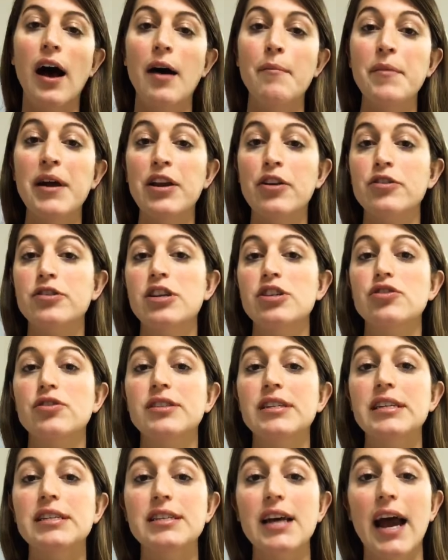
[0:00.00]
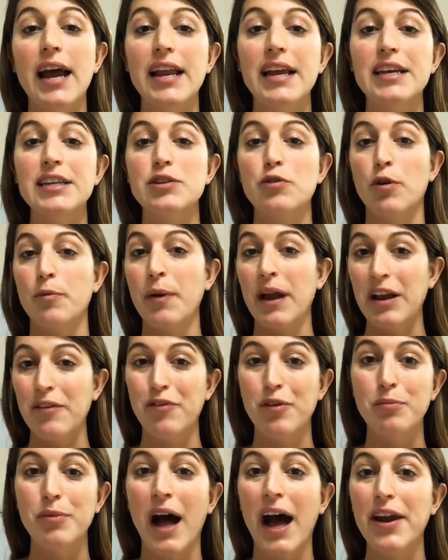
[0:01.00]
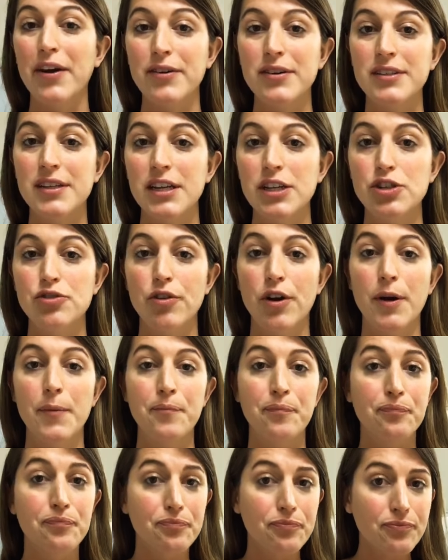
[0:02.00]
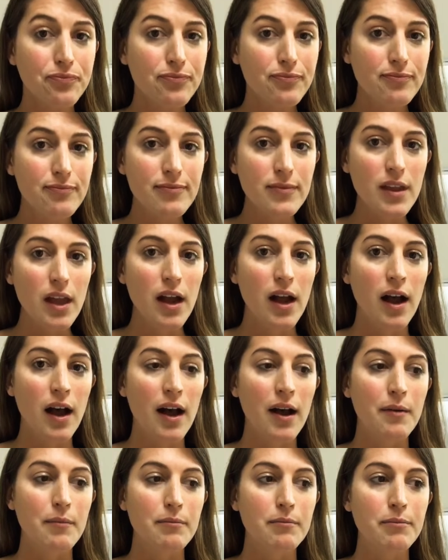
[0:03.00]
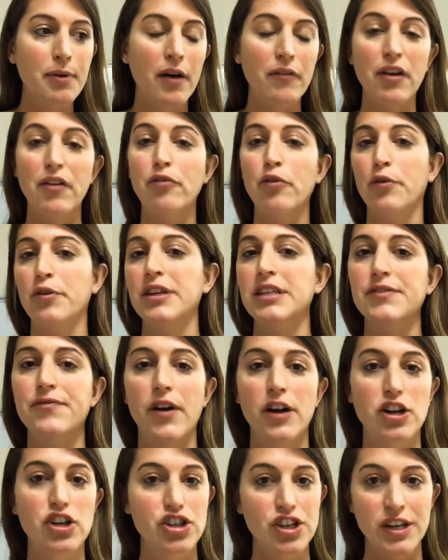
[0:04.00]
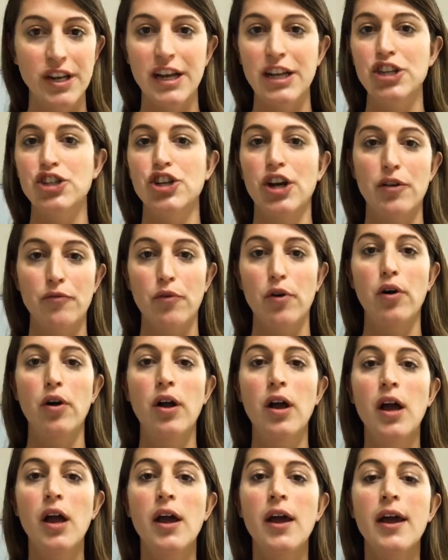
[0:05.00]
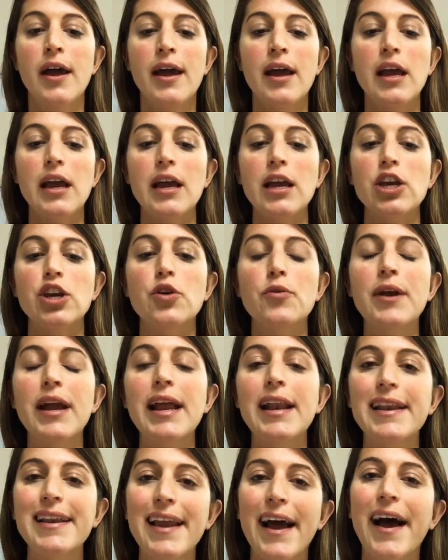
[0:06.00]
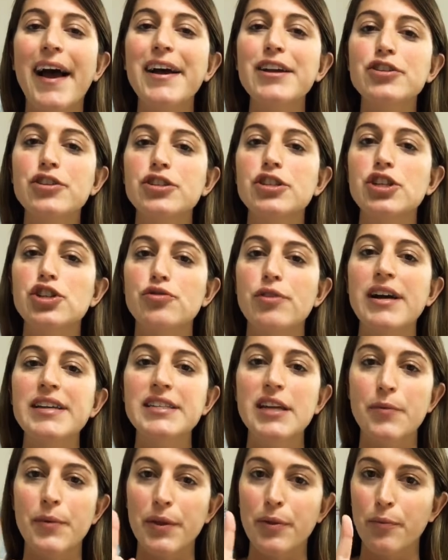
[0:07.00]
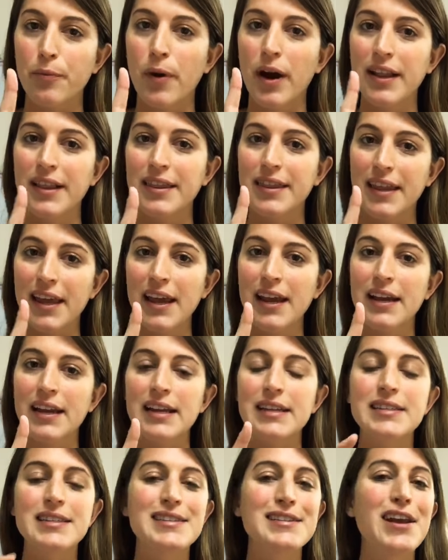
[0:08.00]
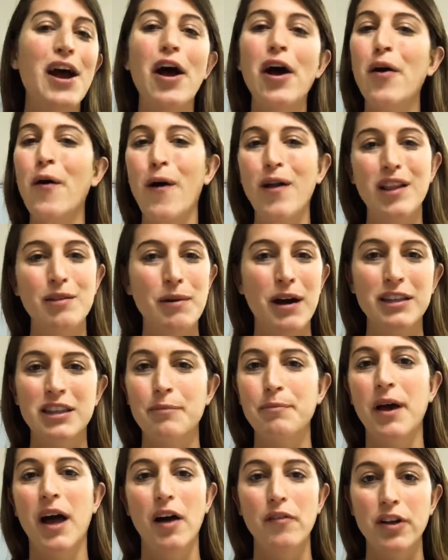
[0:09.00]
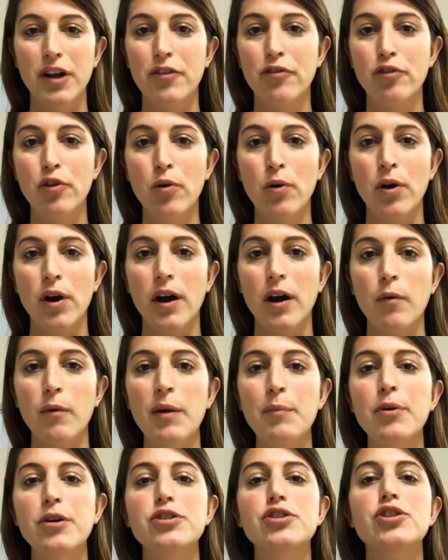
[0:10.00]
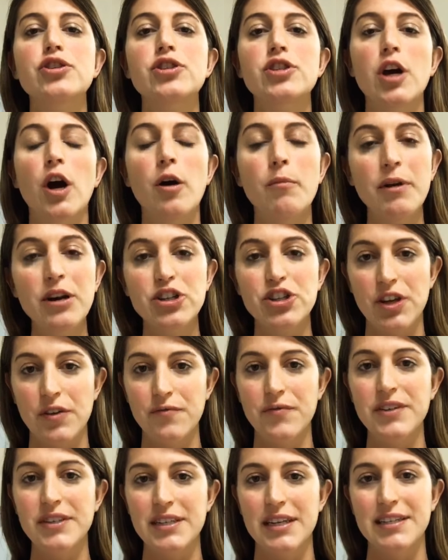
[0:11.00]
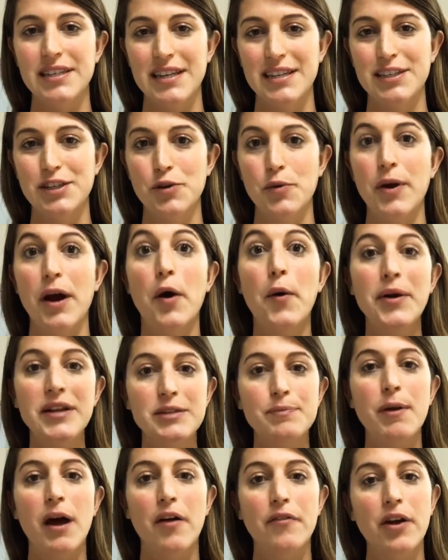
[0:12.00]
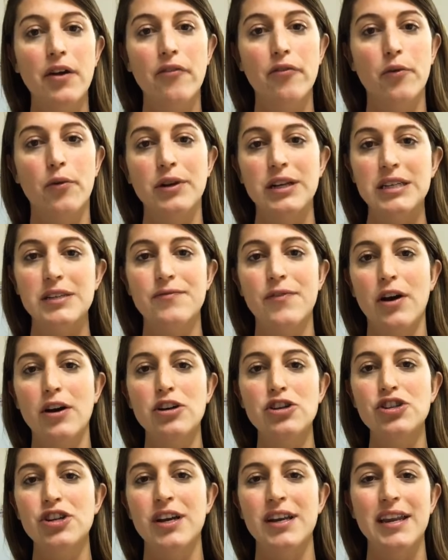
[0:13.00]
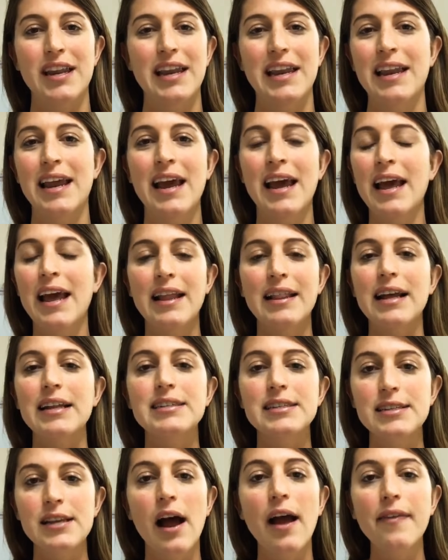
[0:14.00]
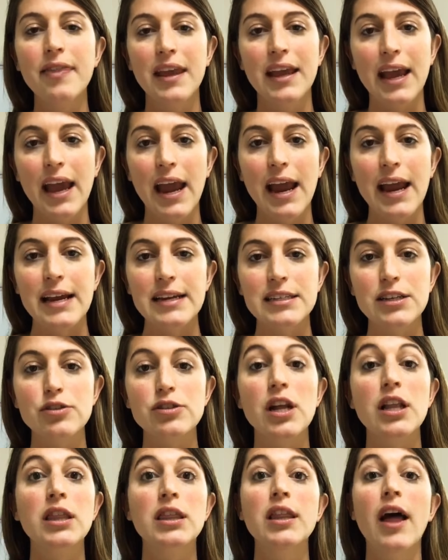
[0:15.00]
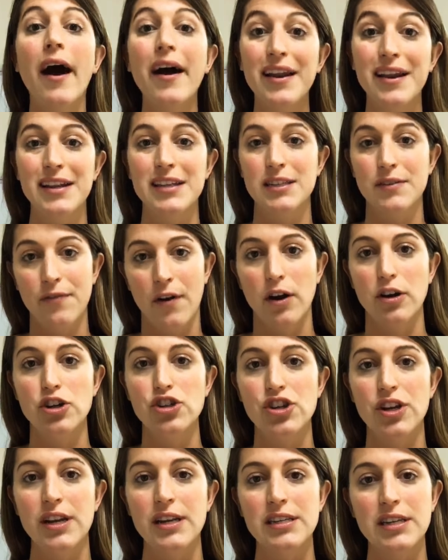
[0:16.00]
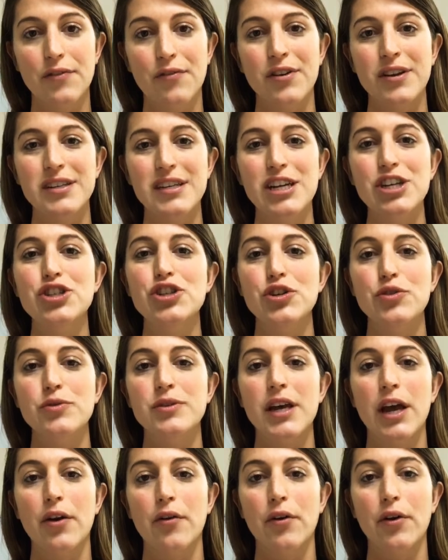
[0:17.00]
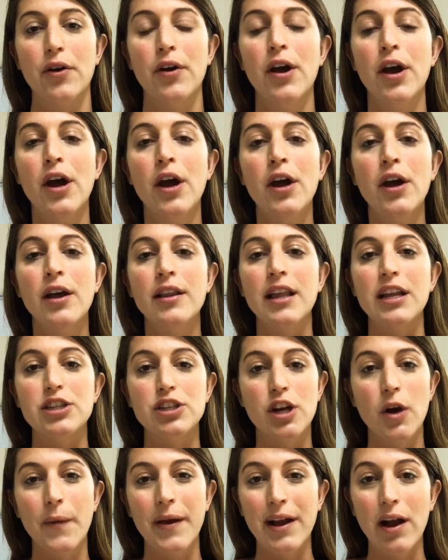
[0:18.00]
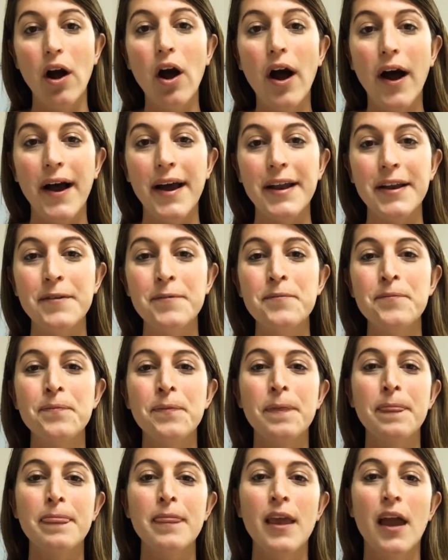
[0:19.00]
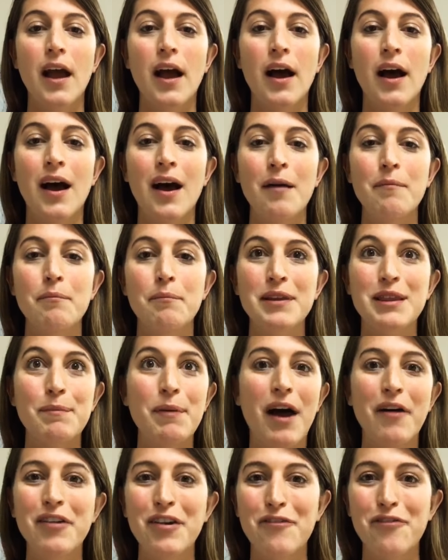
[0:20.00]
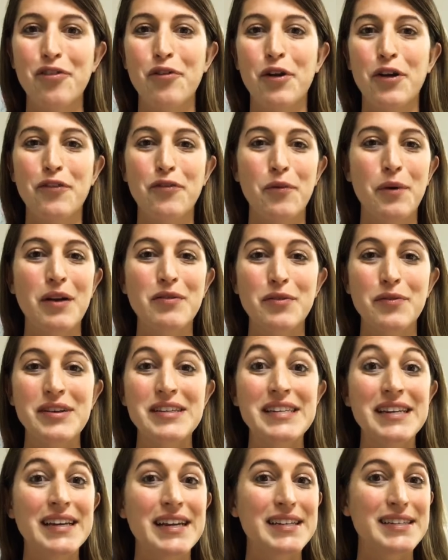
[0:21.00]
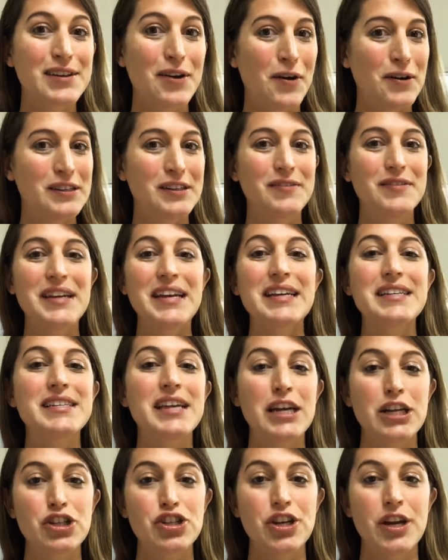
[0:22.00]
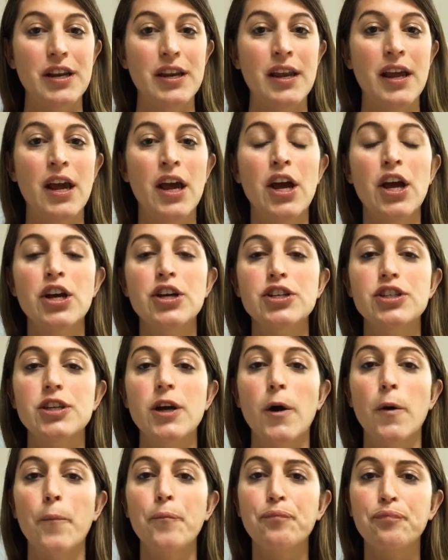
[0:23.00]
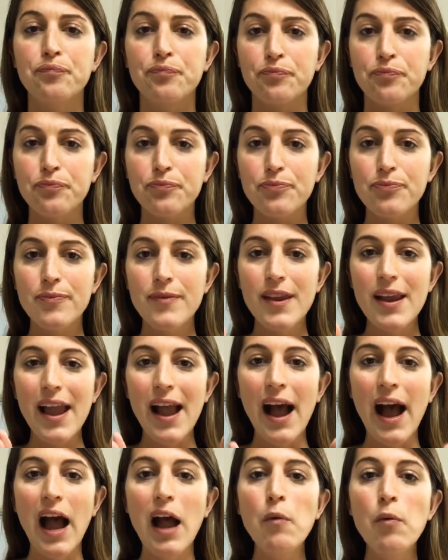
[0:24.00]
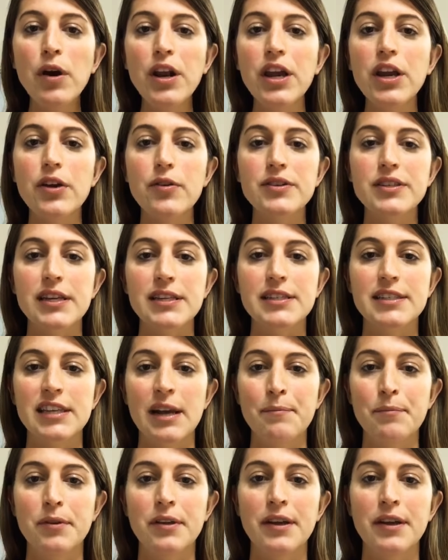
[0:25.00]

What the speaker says: interstitial cystitis, or painful bladder syndrome, pelvic floor dysfunction in general. You cannot just address it with one thing, and it's not all about the pelvic floor. We put so much emphasis into, oh, it's pelvic floor dysfunction, and that's not the case. There's a lot of dysfunction in different tissues that's going on. But the pelvic floor, for whatever reason, gets all of the attention. So I want to use a simple